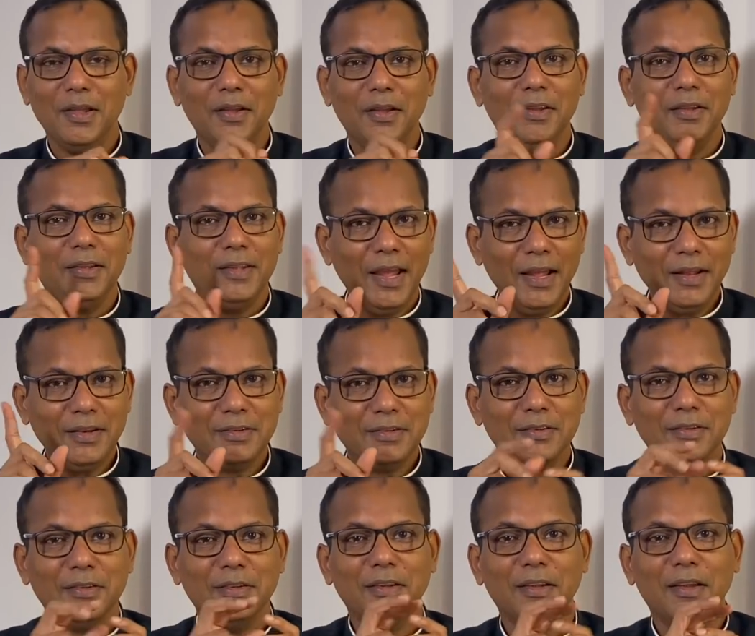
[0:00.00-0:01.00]
Yet,
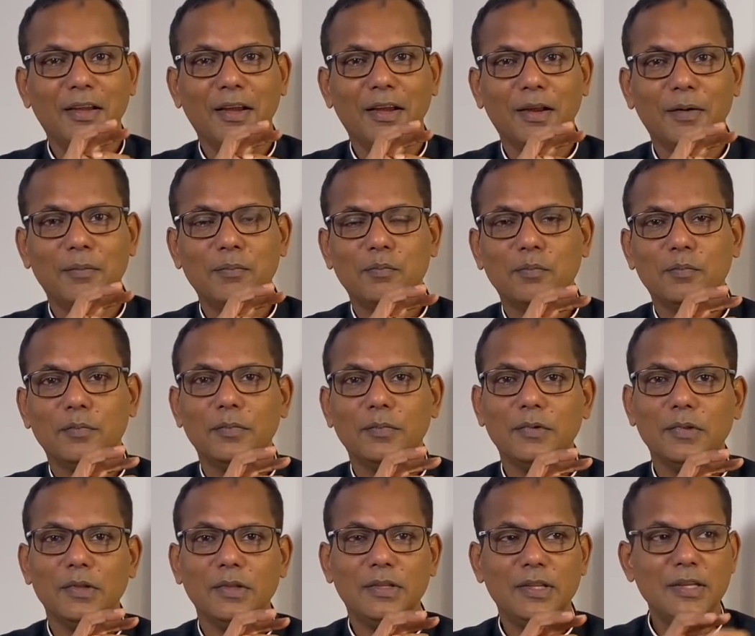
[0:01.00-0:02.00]
um,
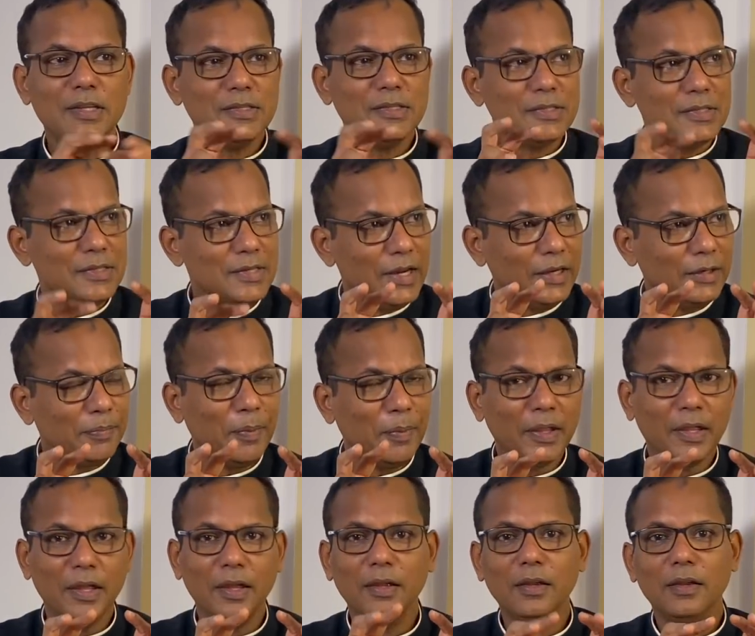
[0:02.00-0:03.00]
these
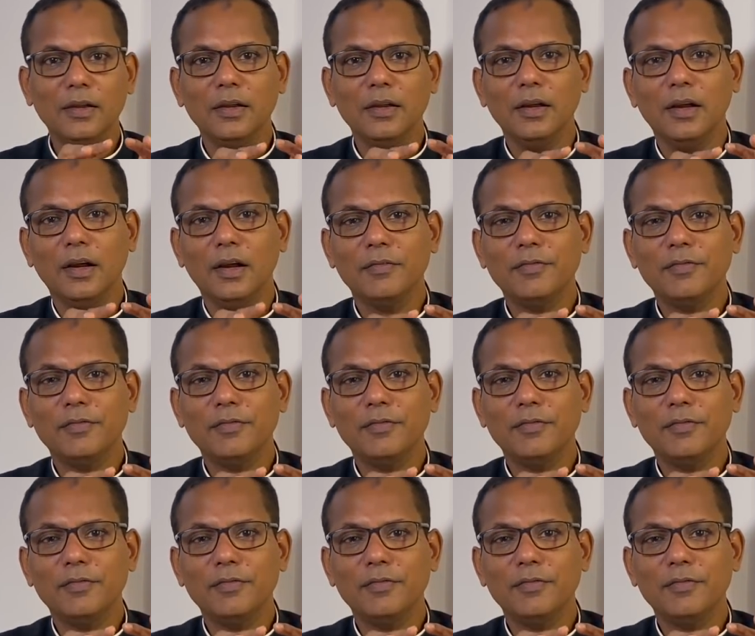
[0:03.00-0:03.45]
nitpicking uh,